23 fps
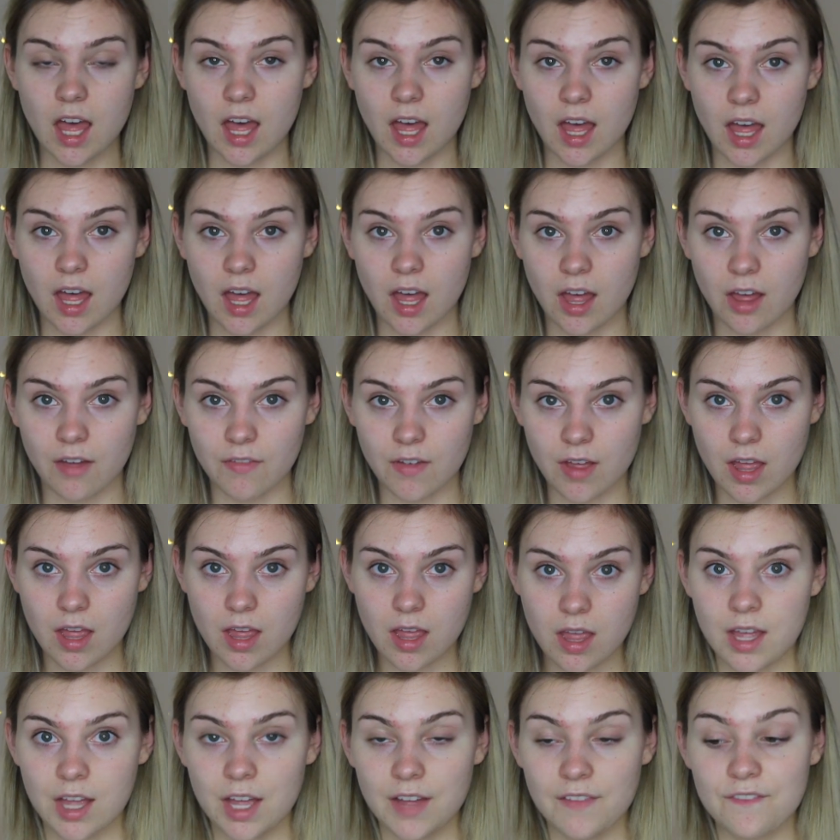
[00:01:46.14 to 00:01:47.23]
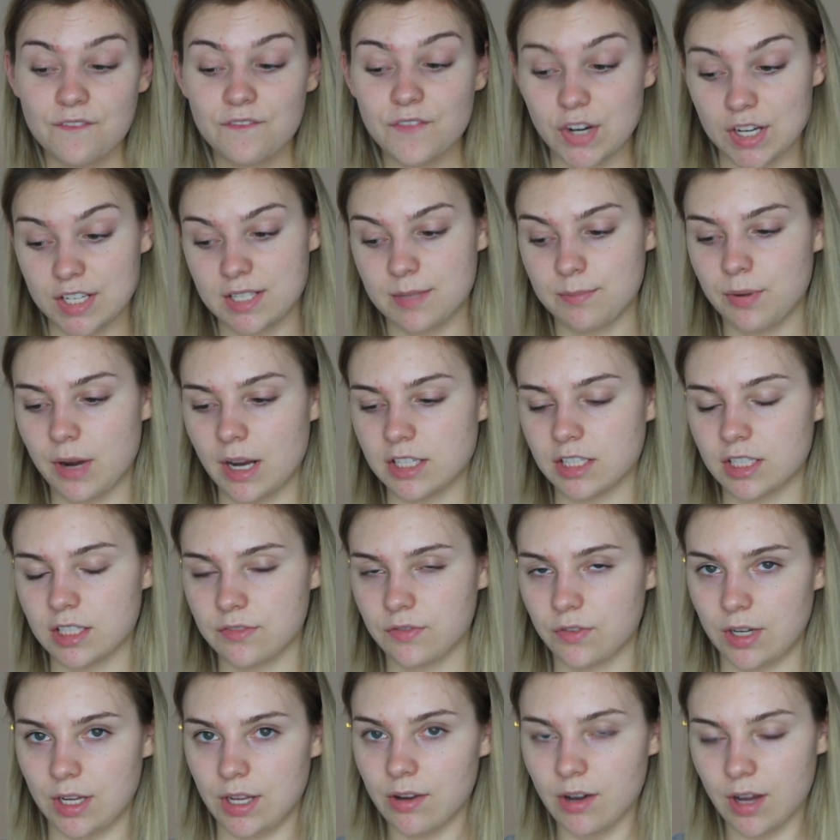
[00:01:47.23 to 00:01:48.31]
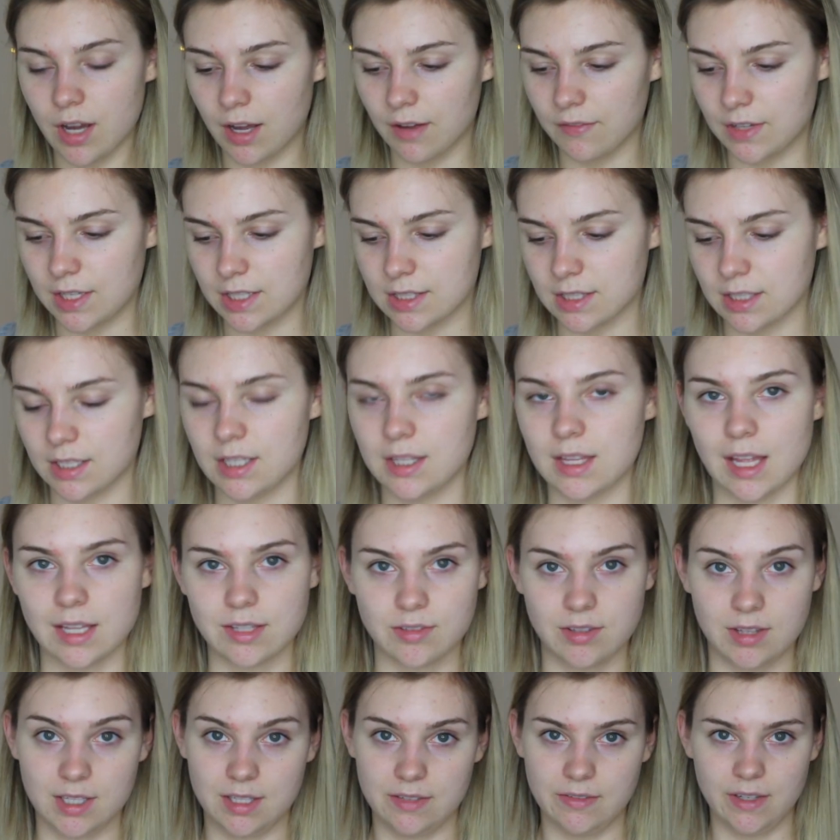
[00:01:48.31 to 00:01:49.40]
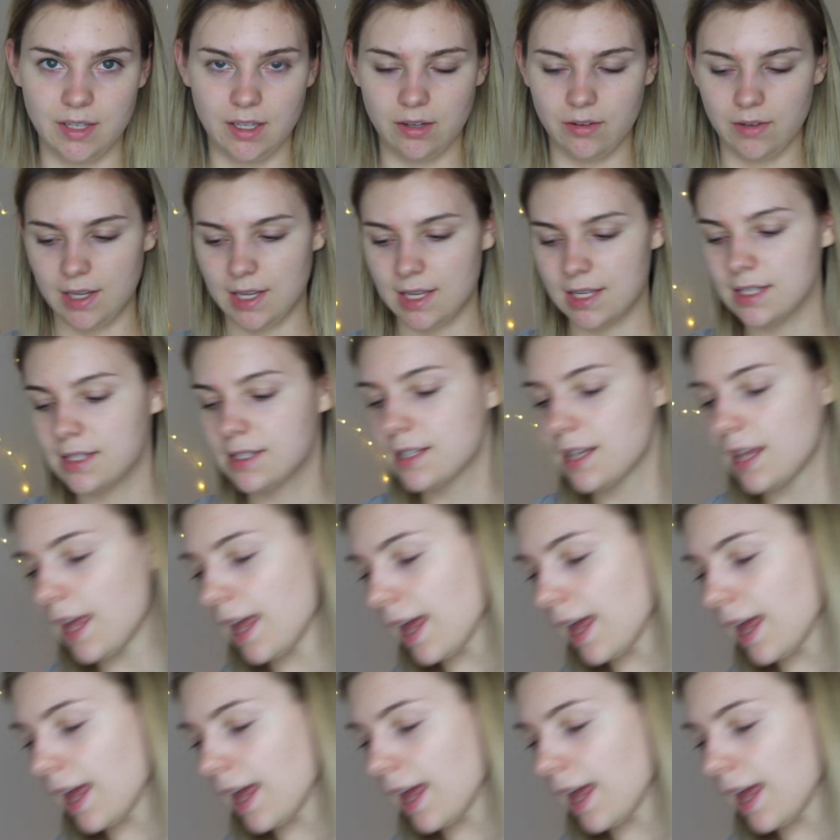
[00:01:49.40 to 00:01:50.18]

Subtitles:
of first impressions for you. Obviously, that's what this video is.